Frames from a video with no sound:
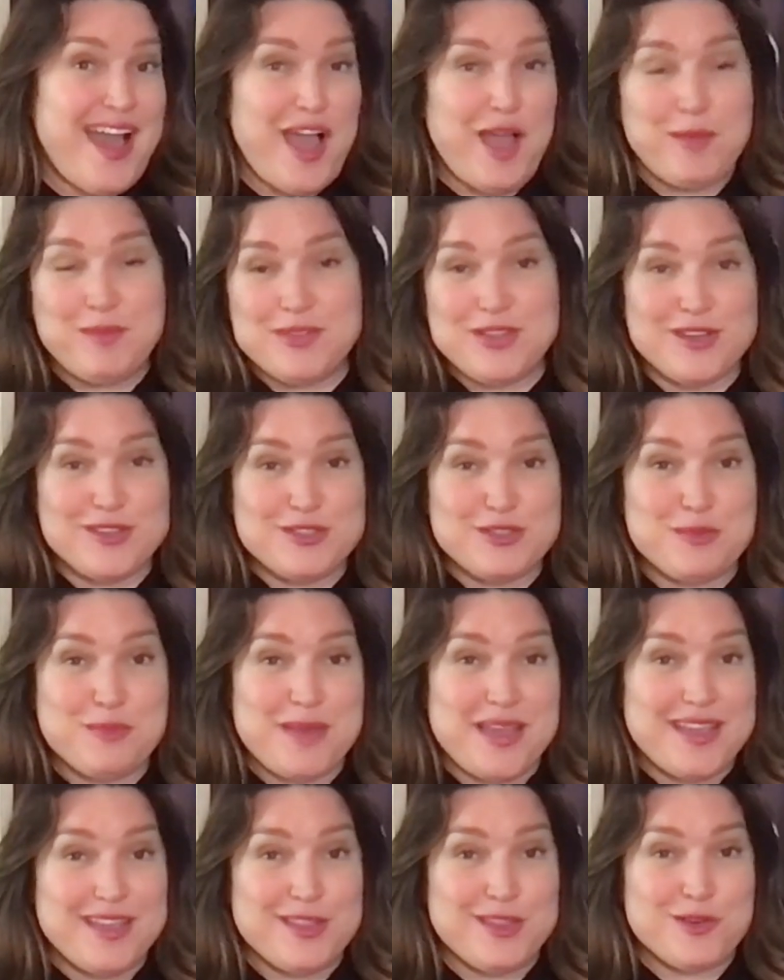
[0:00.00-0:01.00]
I'm Dr.
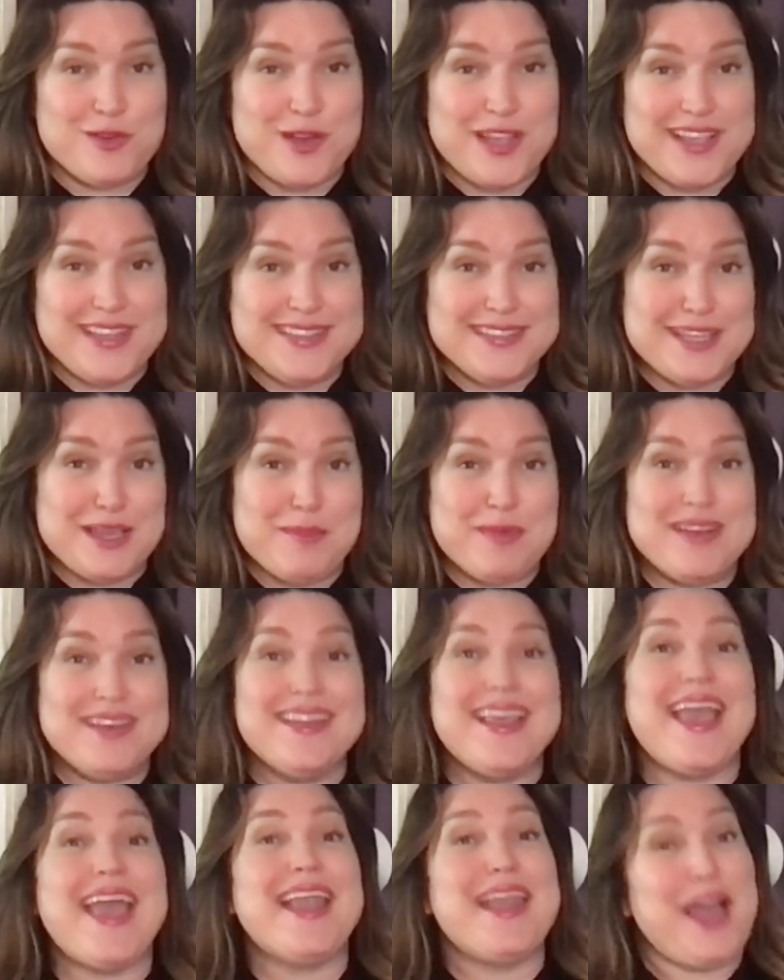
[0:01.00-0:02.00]
Megan Lorraine Debin,
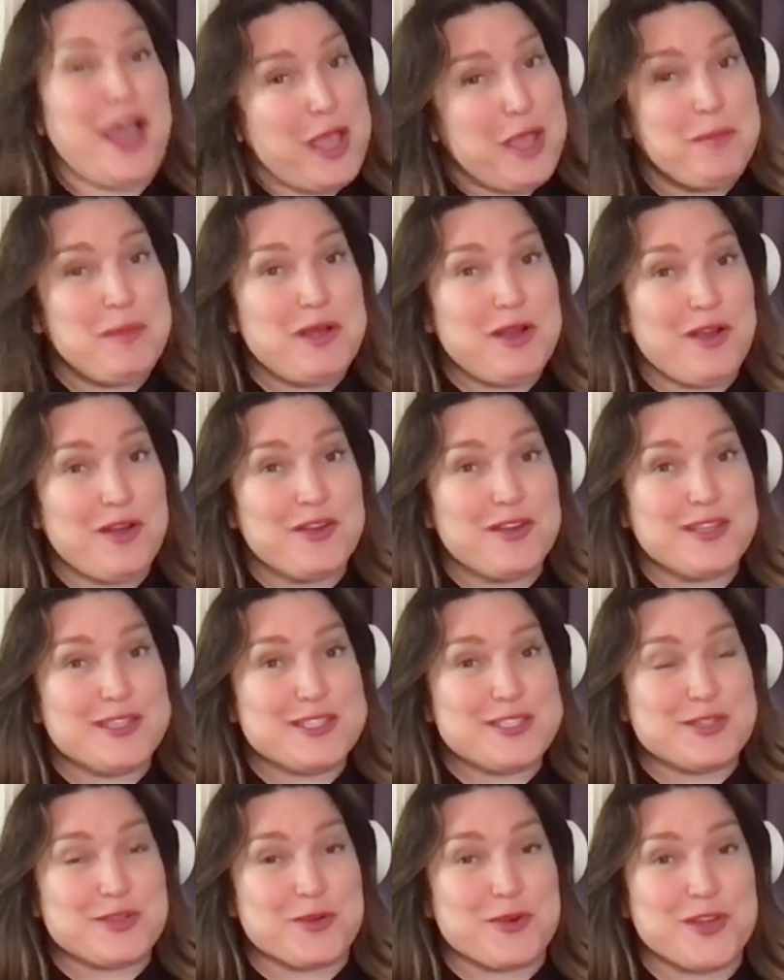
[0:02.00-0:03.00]
and I'm an art
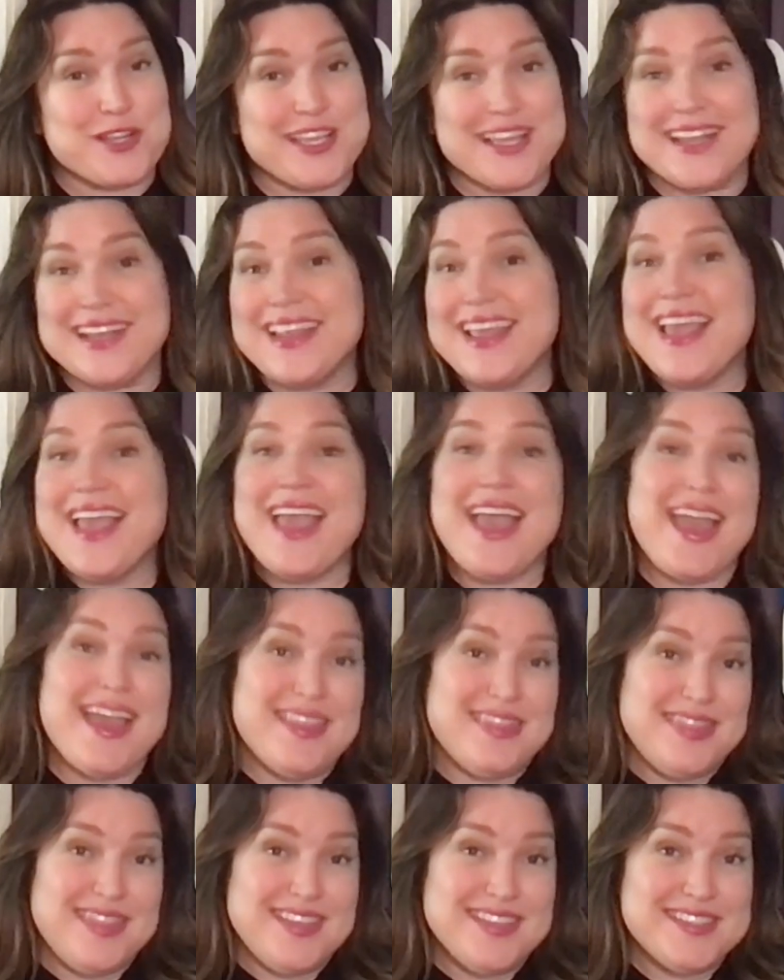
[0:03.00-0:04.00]
historian,
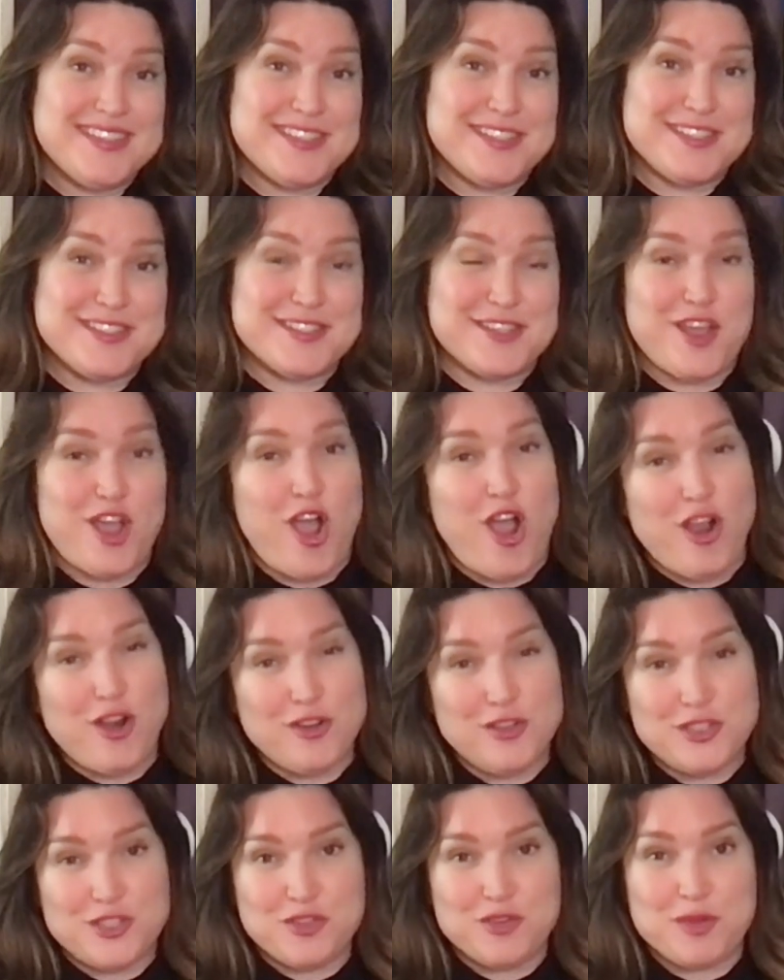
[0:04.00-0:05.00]
and this is
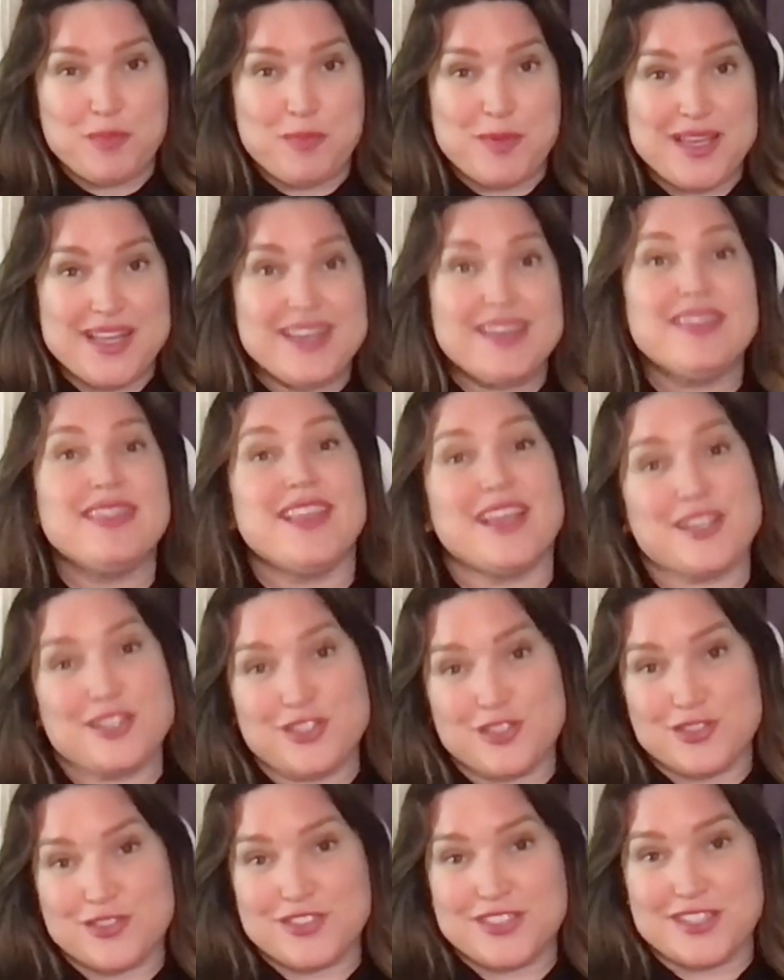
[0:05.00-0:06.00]
Art Trippin
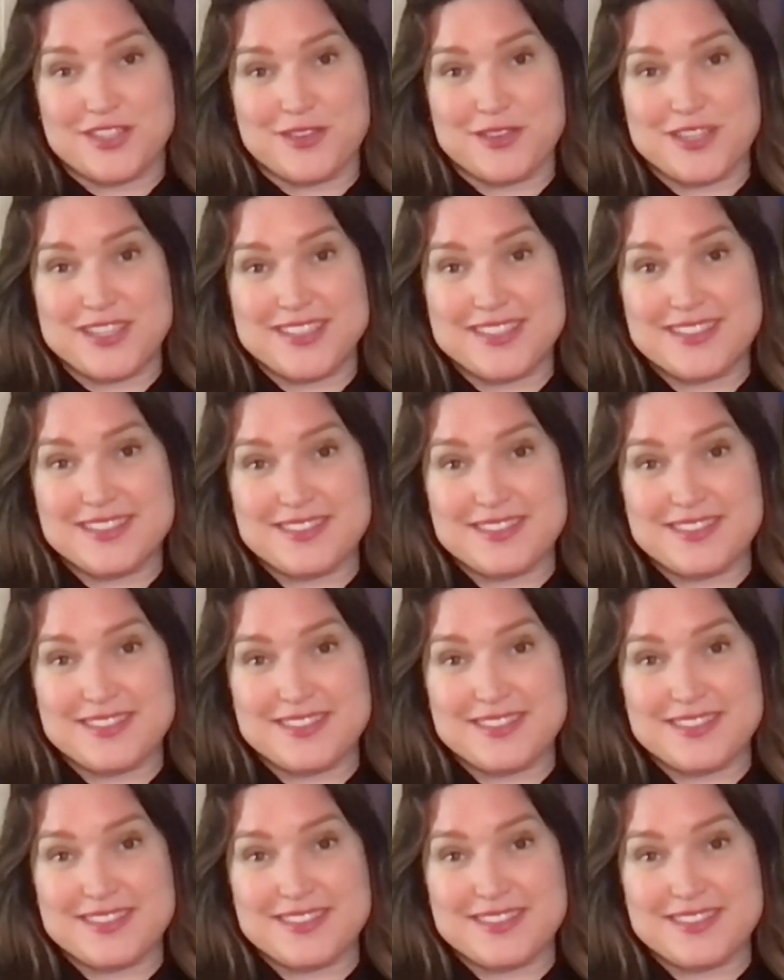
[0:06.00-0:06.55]
Lecture Series.